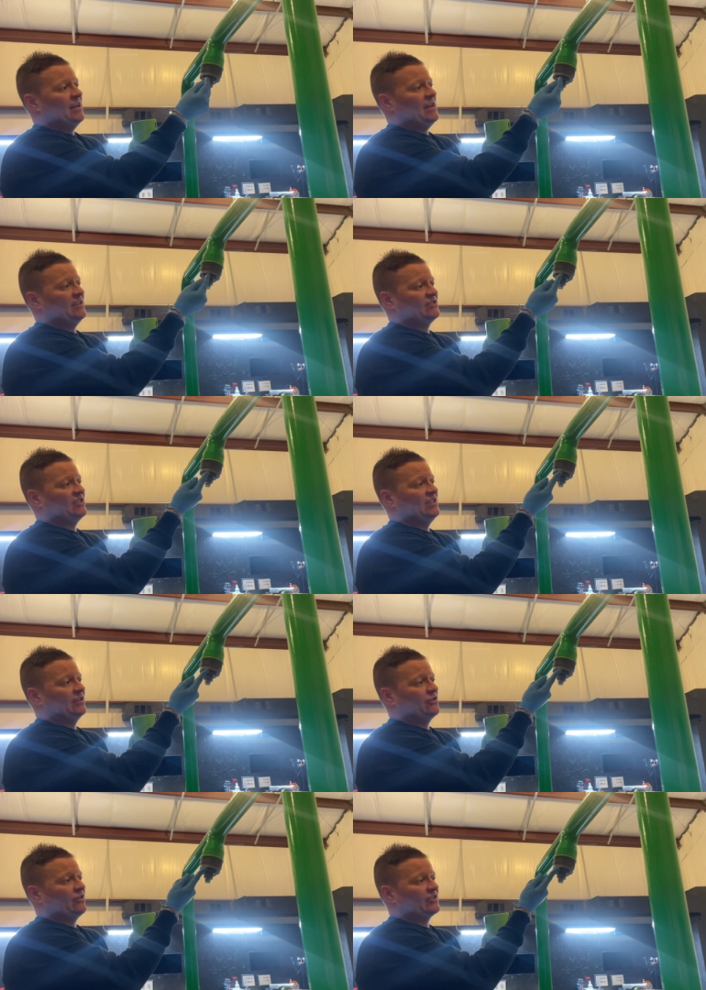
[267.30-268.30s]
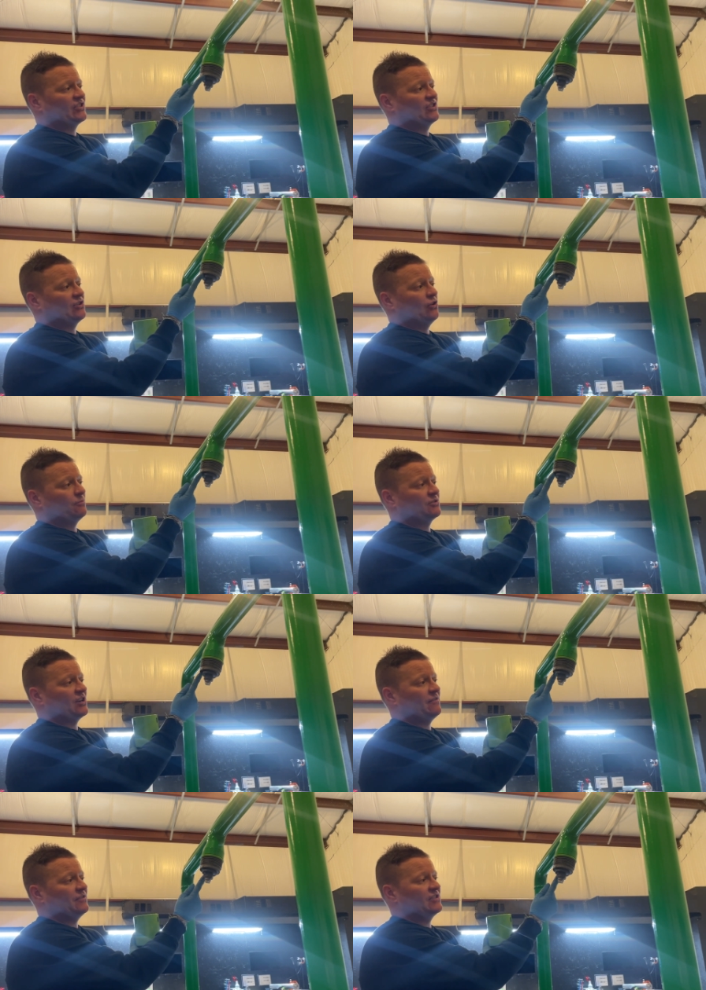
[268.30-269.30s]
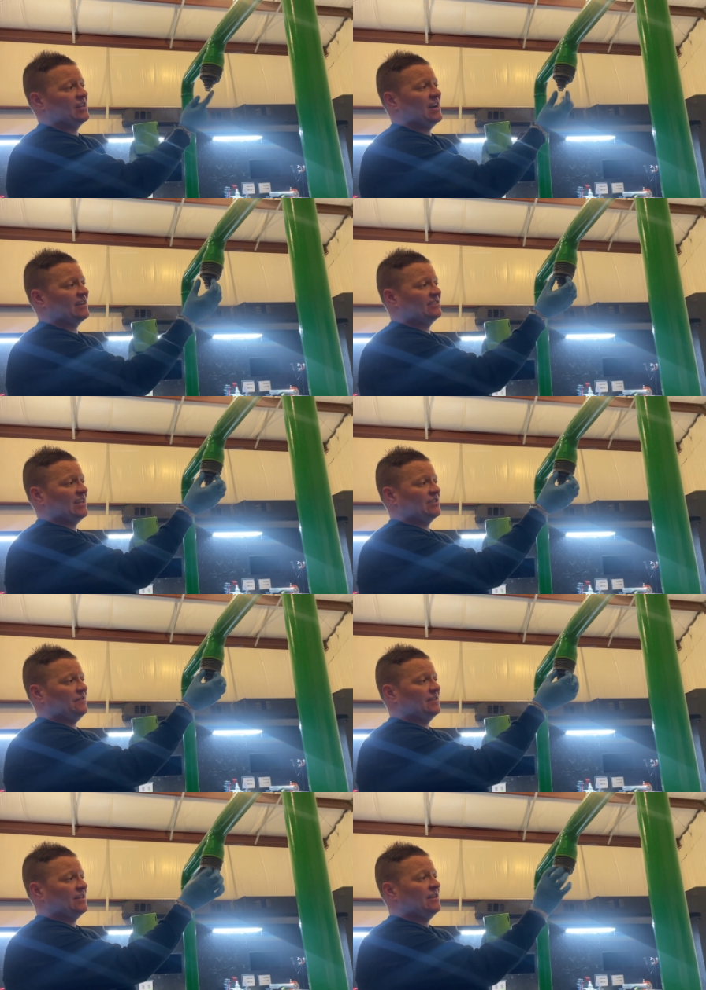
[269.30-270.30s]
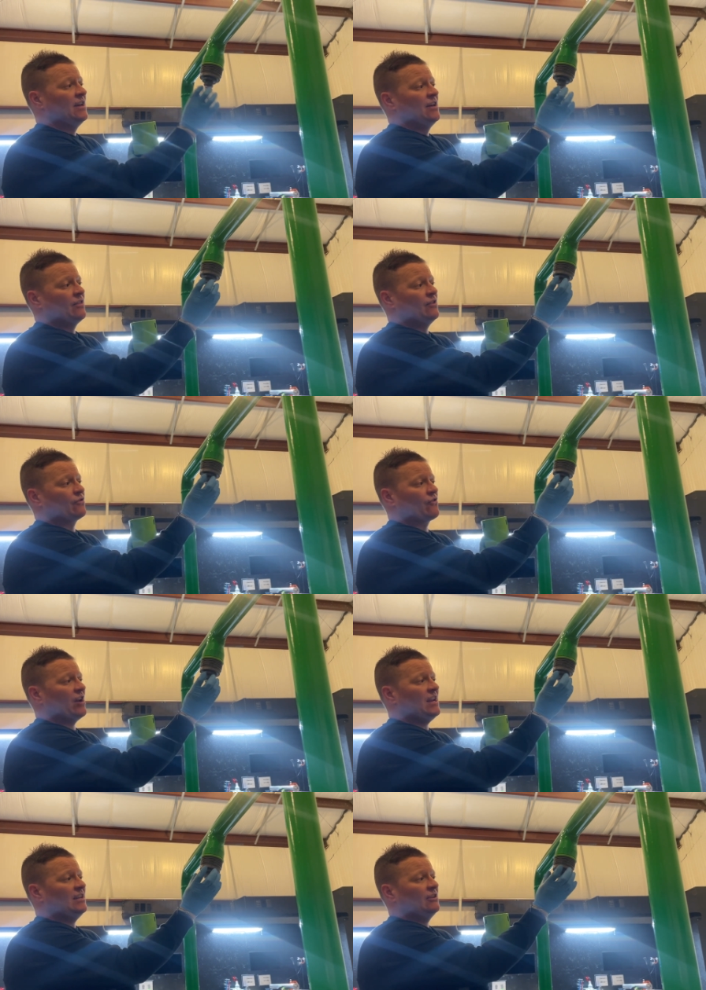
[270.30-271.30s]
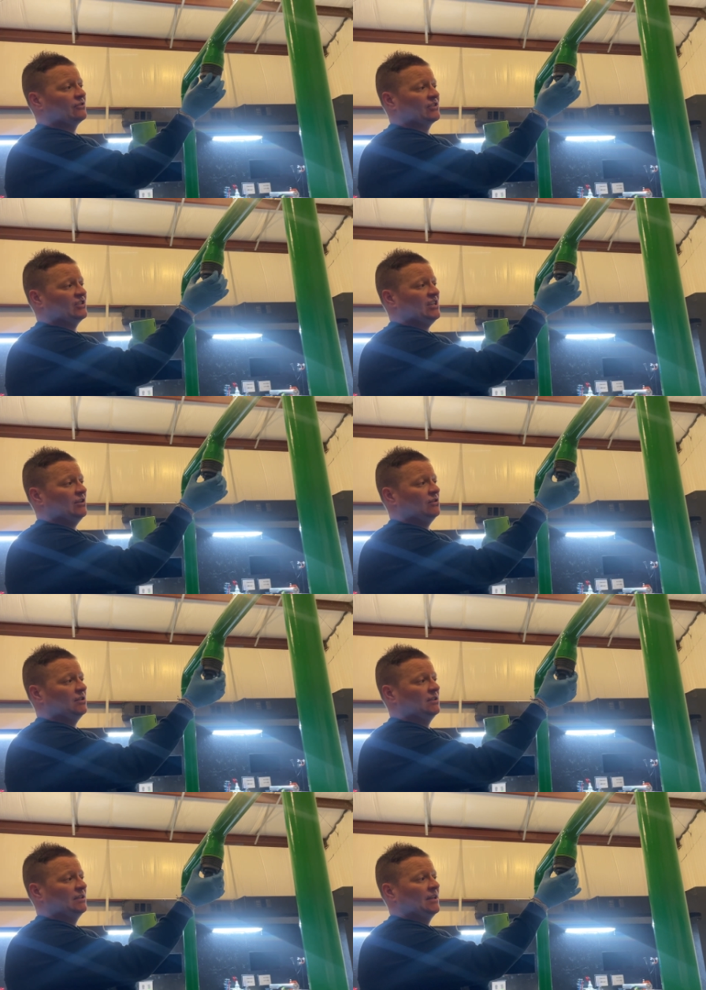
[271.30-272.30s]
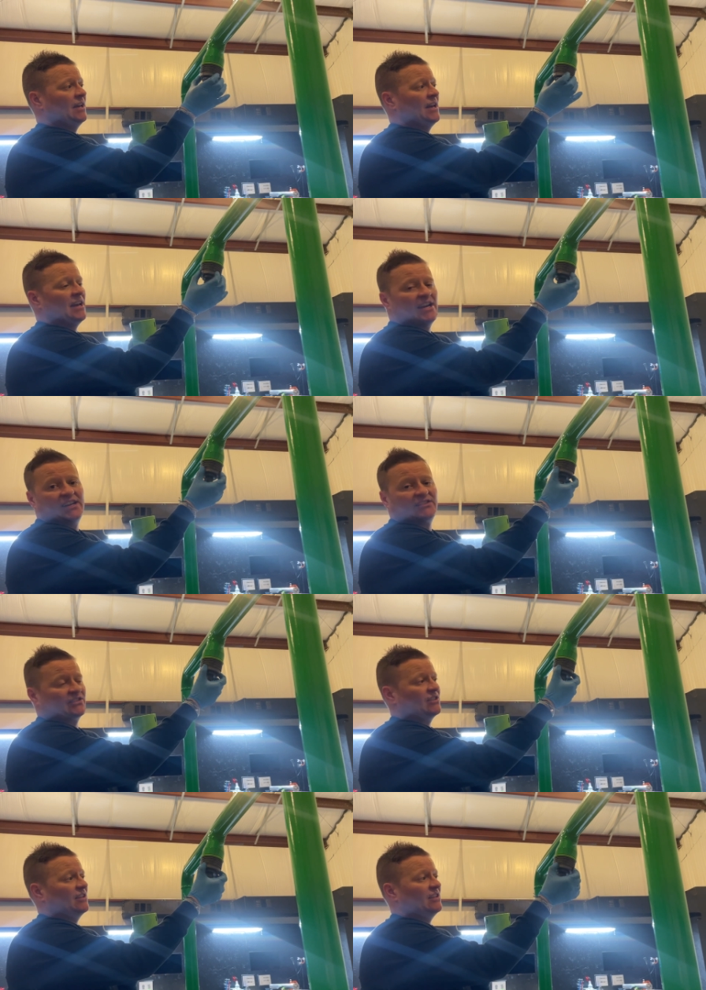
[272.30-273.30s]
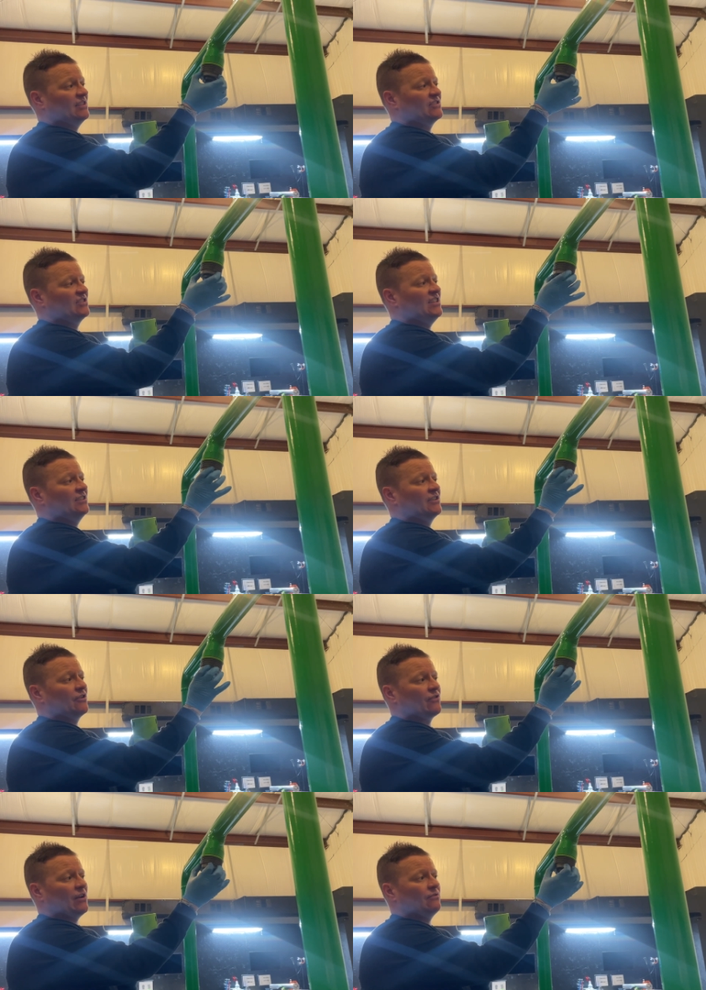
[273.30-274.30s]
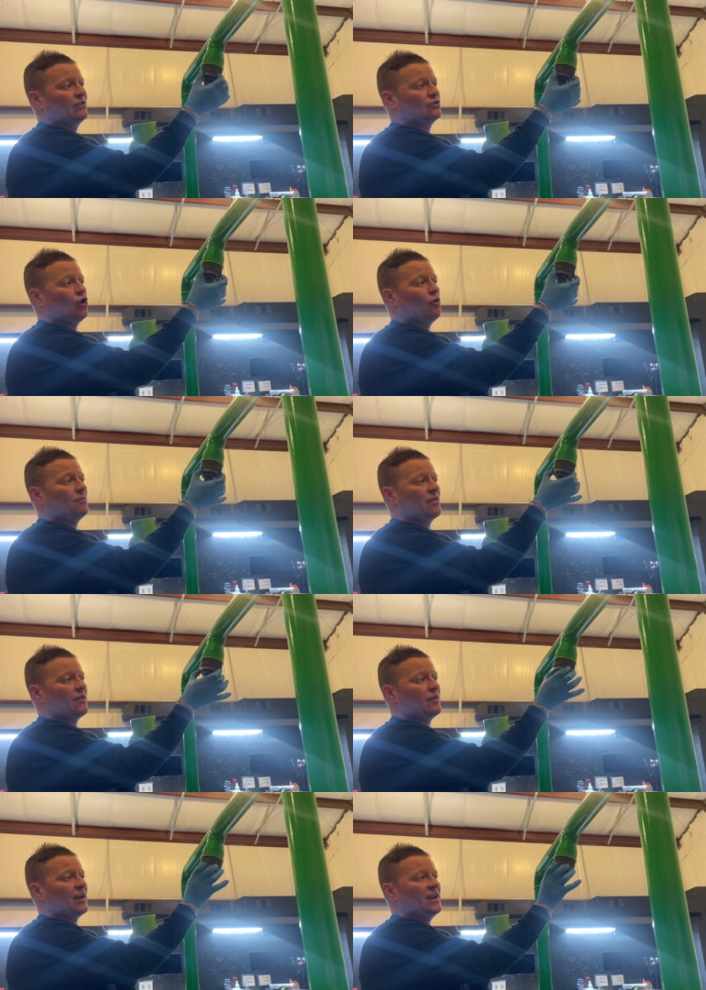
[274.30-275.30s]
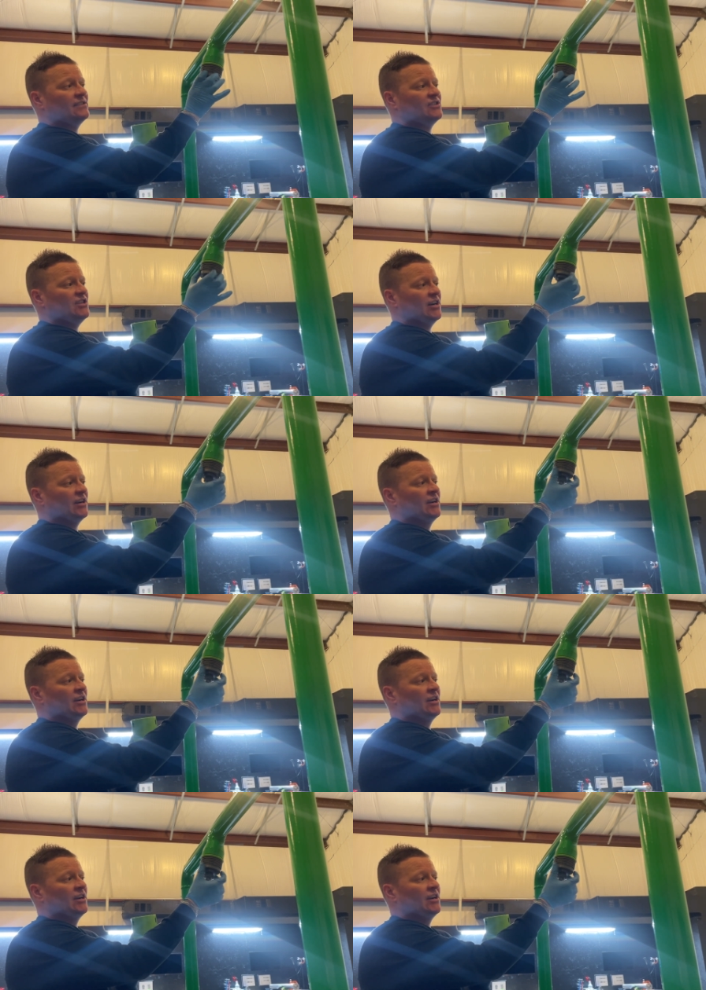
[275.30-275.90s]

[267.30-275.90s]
is sealing on the top surface of the access fitting, the radial seal is sealing around the top of the threads here.